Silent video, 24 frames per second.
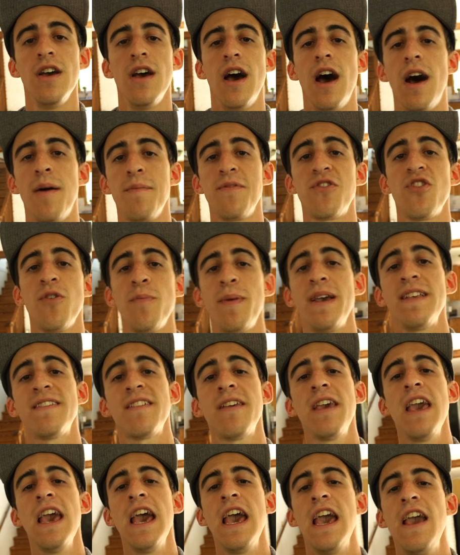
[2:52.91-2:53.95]
Um, so
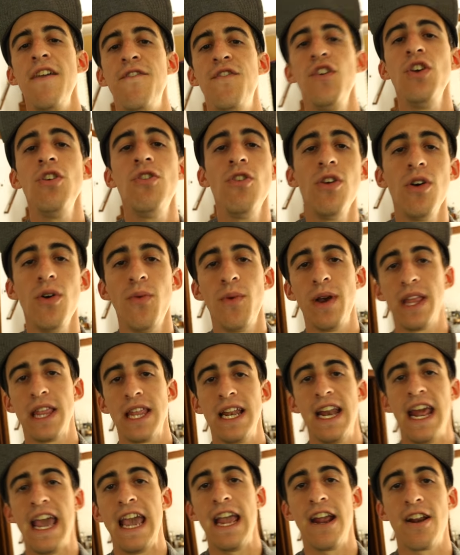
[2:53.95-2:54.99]
basically, if you do it with
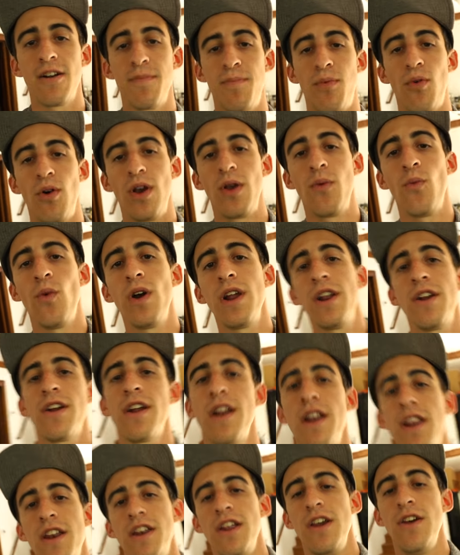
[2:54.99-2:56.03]
an anchor point, what you're
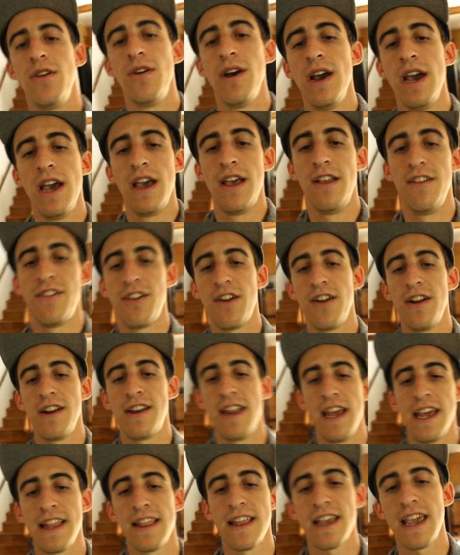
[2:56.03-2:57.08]
going to do is you're going
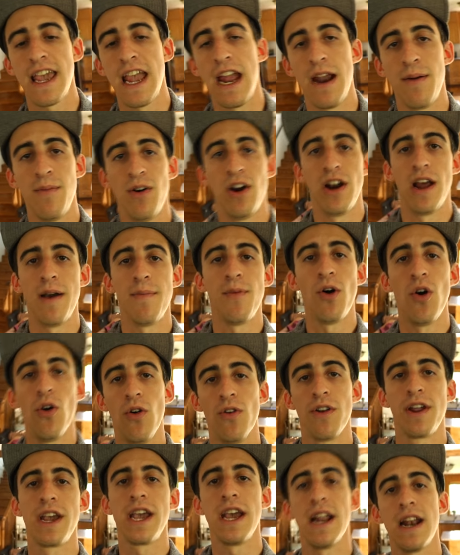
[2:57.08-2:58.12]
to take the camera, and I'm
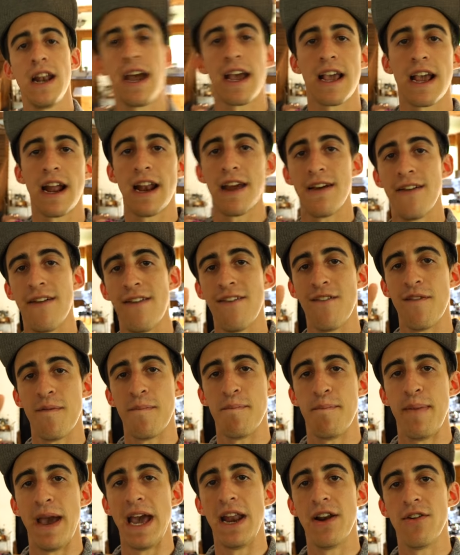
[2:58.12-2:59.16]
holding I kind of have
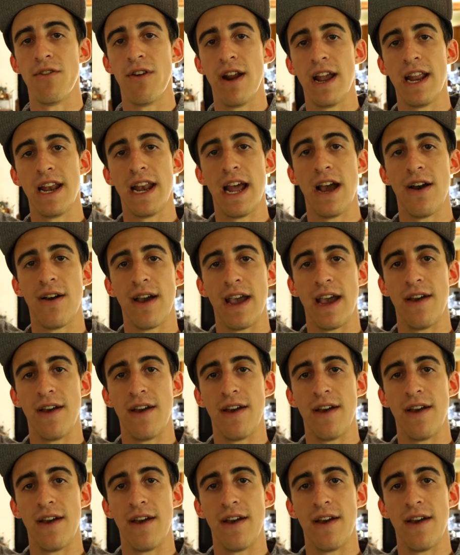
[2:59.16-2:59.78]
it bent right now.